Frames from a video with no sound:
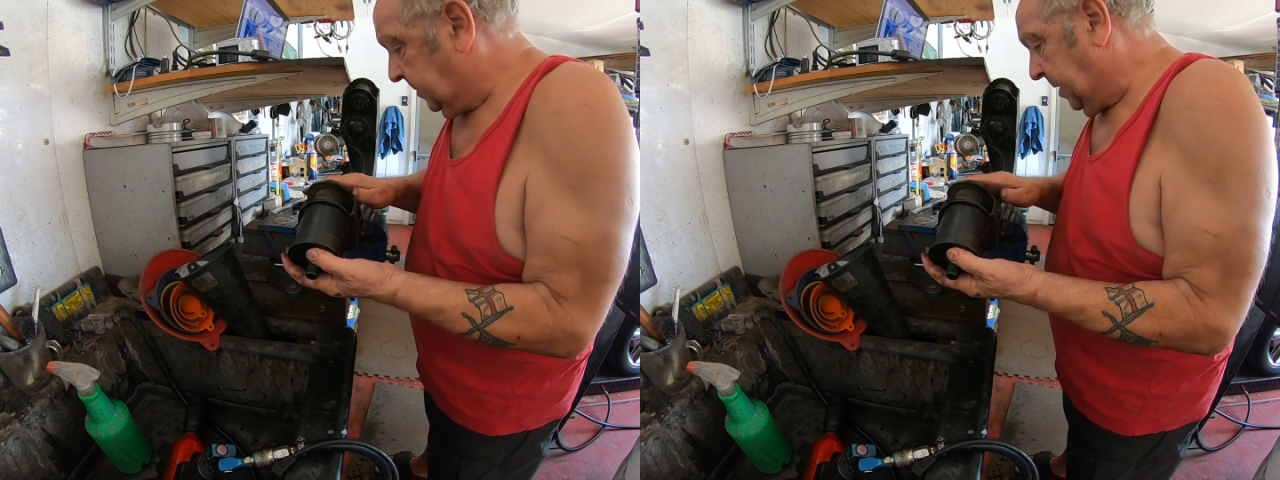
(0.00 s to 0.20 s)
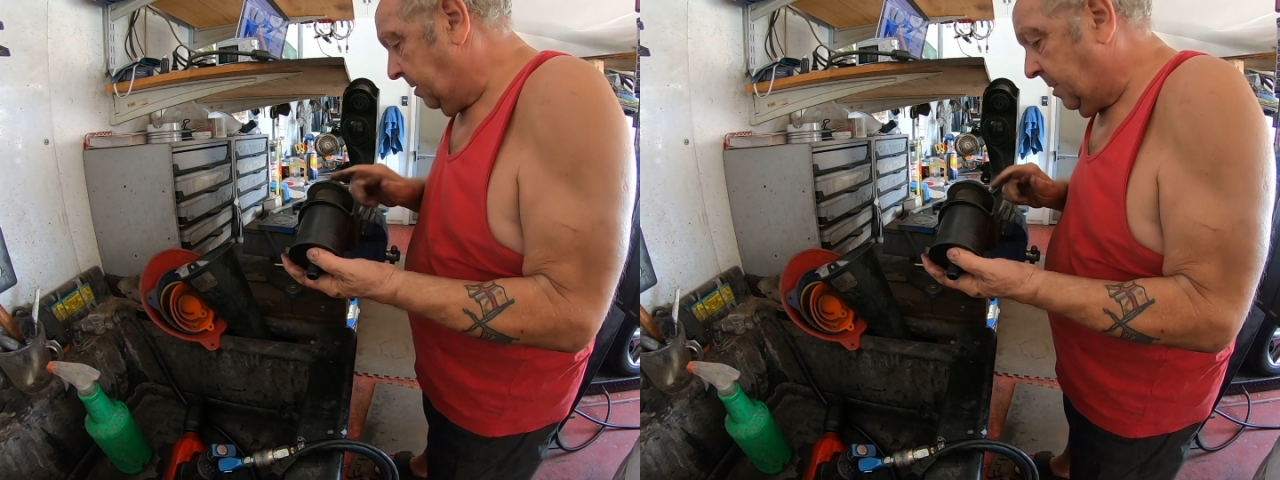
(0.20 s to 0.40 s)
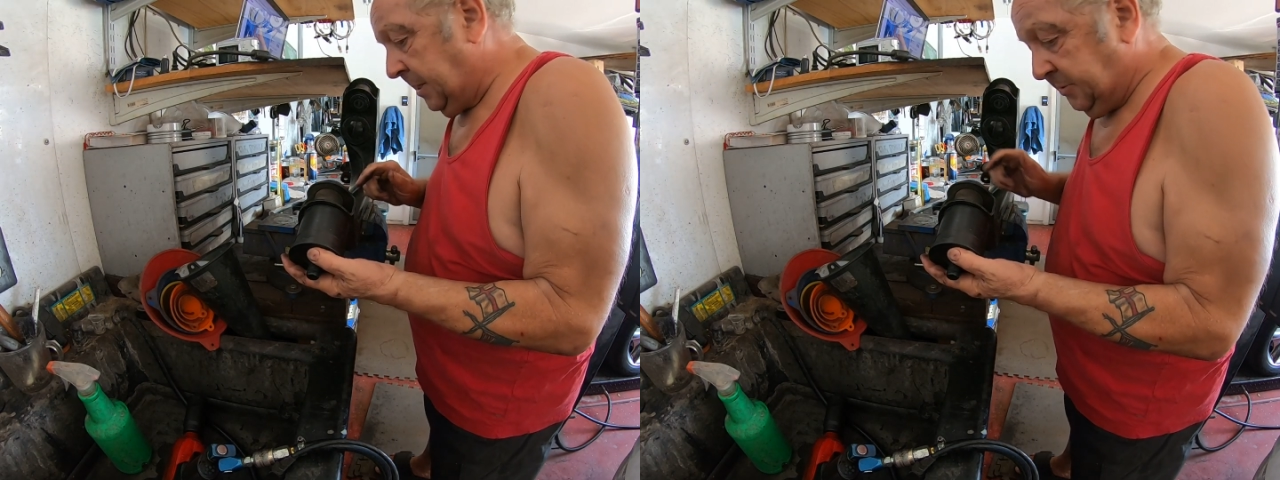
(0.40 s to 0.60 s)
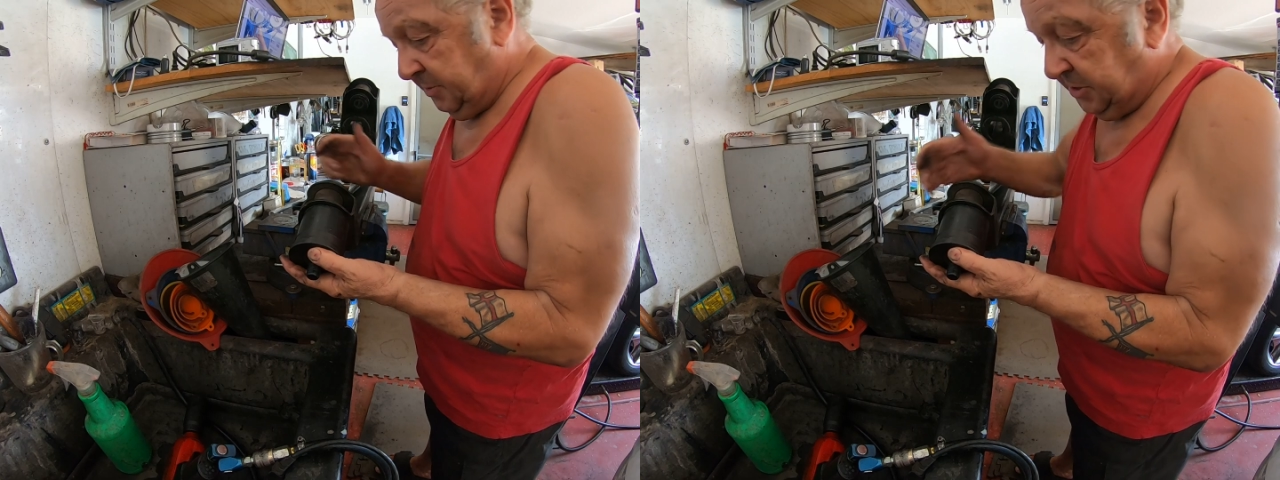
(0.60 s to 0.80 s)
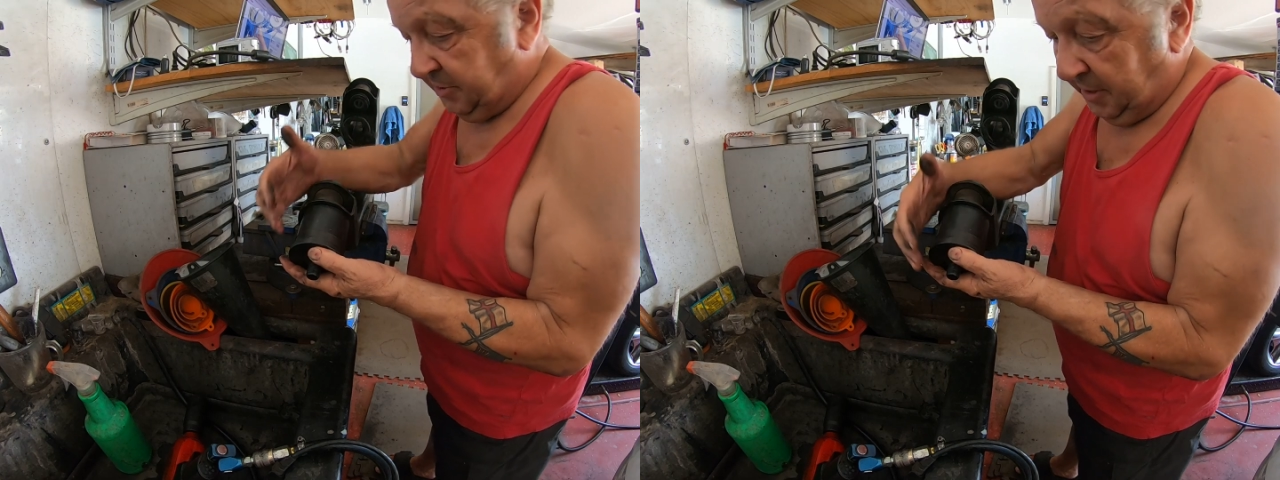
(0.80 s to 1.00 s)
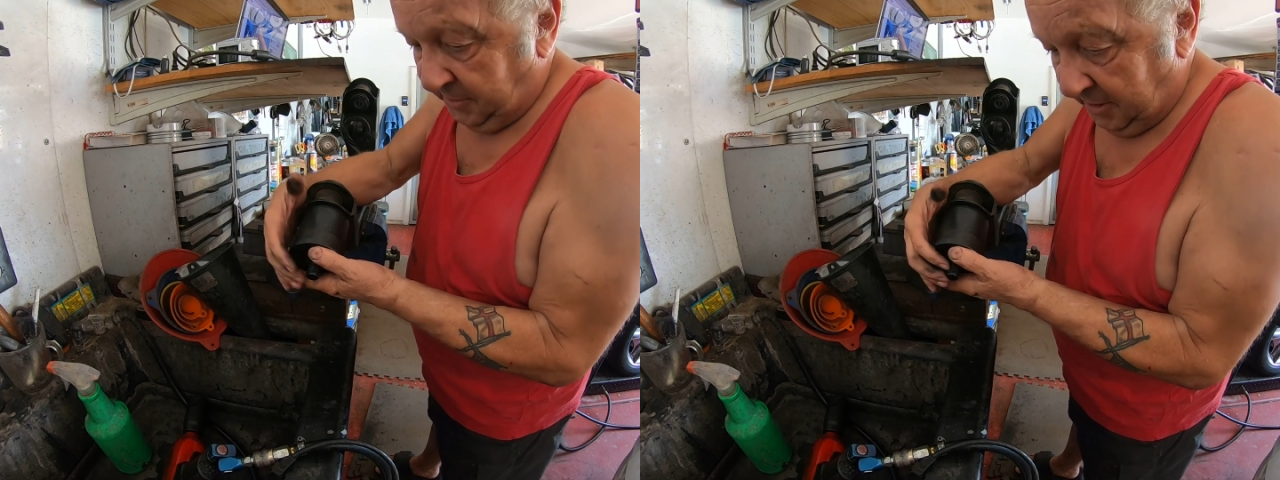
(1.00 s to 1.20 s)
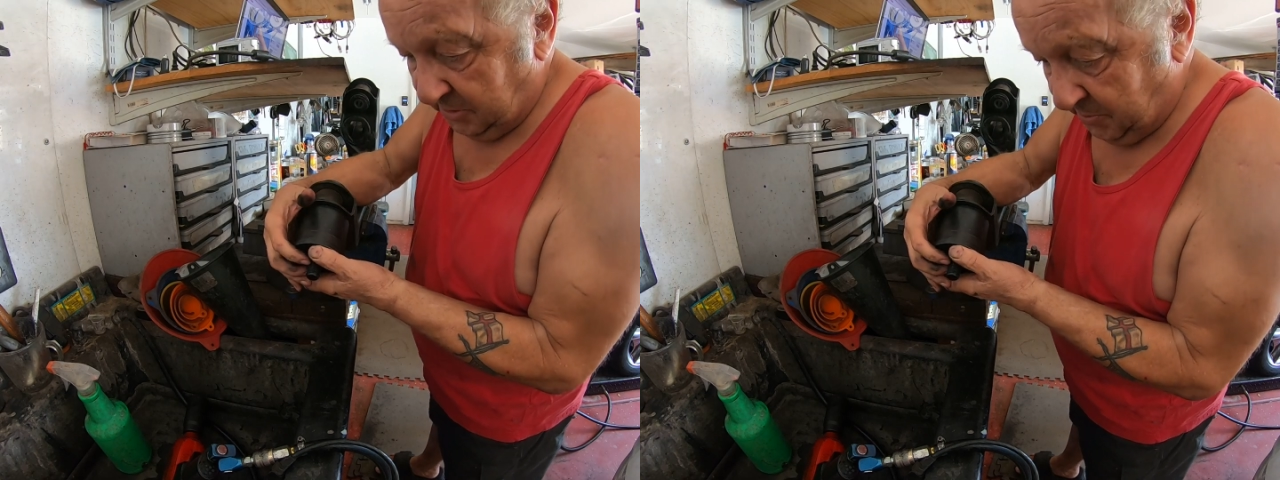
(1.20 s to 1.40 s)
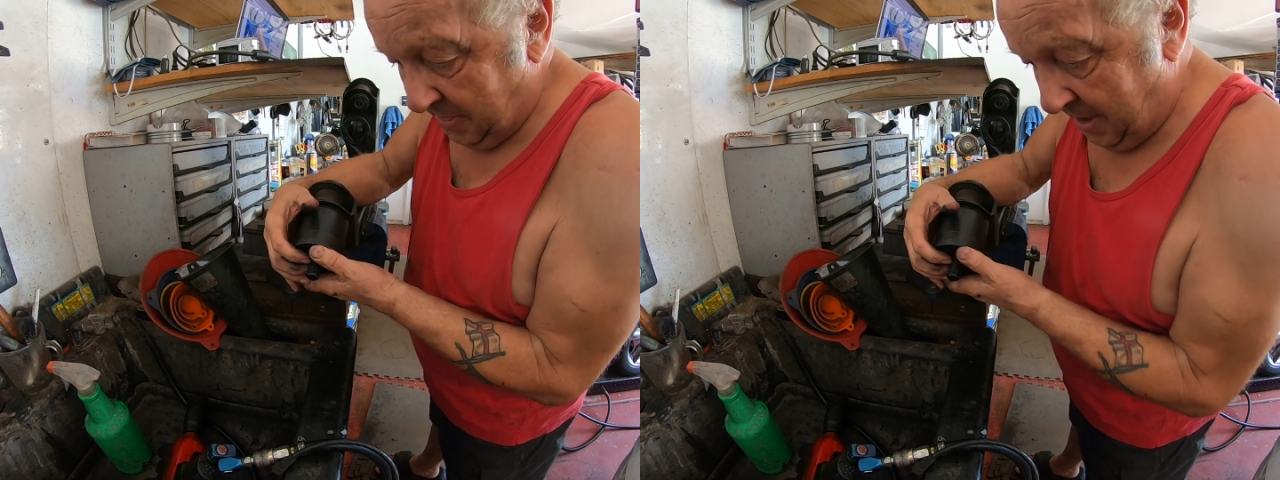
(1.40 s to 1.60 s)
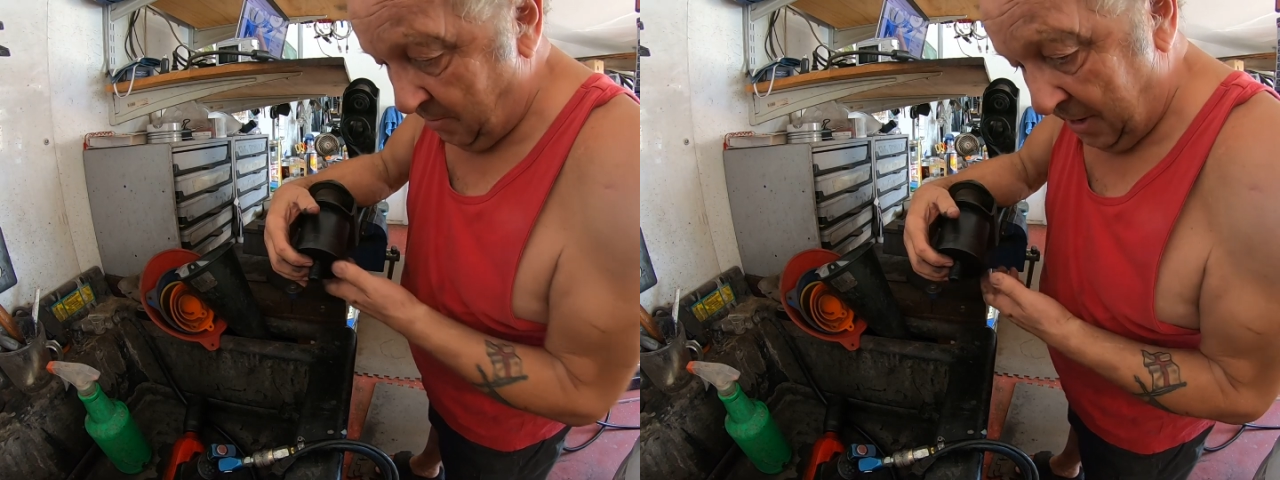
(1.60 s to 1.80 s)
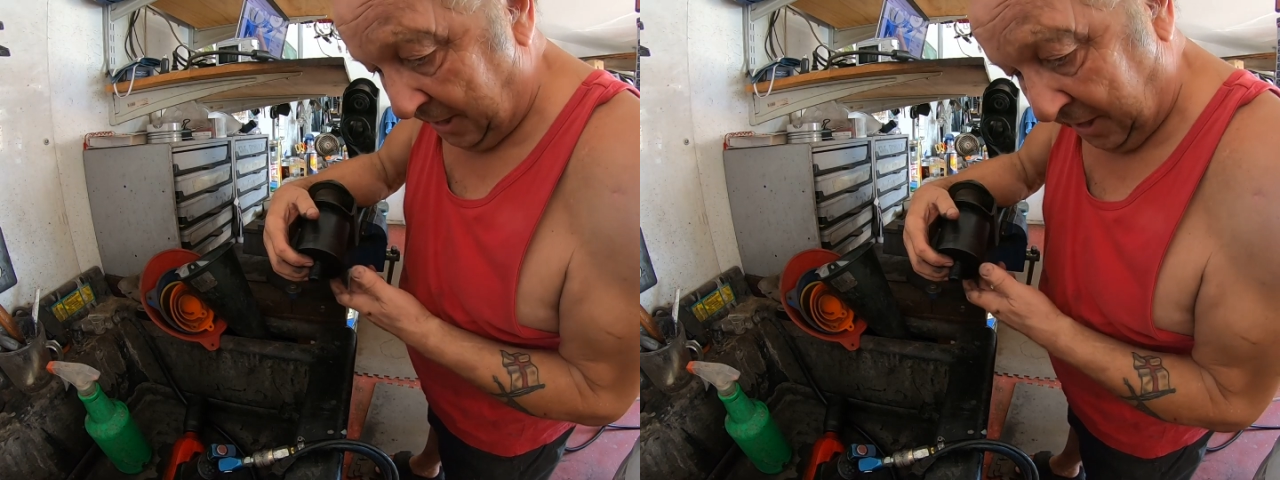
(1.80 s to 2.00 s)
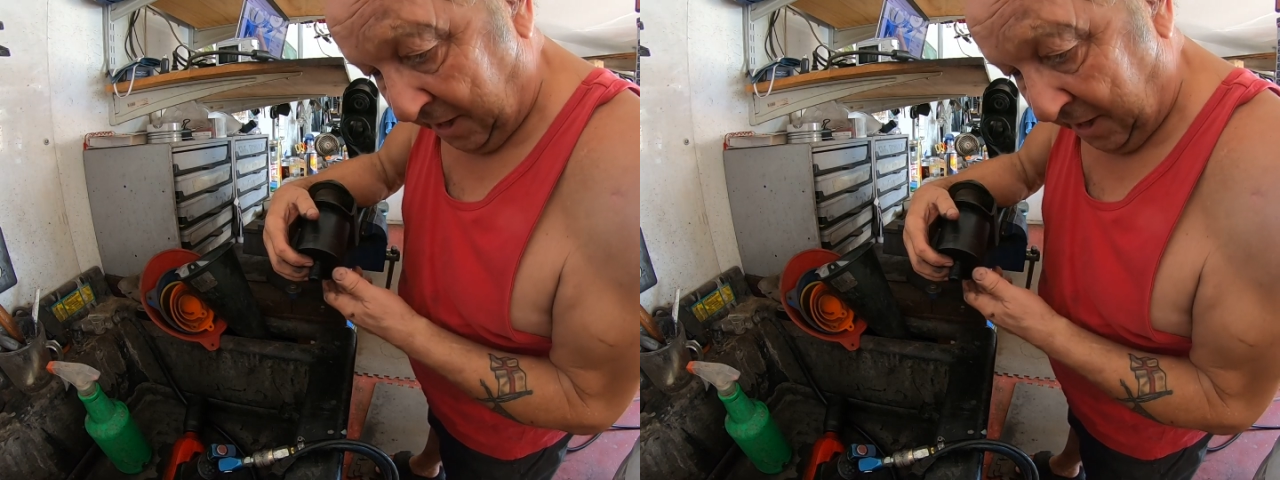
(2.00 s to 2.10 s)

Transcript: you don't like to restrict things when they want to